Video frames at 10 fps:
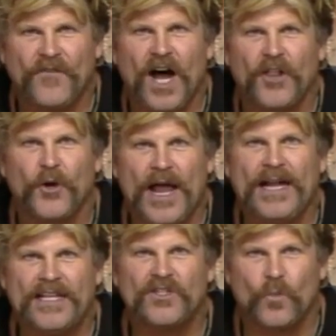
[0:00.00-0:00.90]
Father
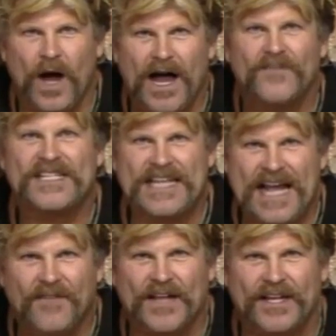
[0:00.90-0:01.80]
and his wives in
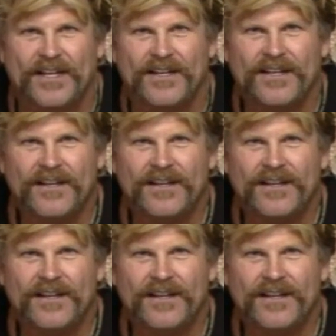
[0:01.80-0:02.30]
heaven?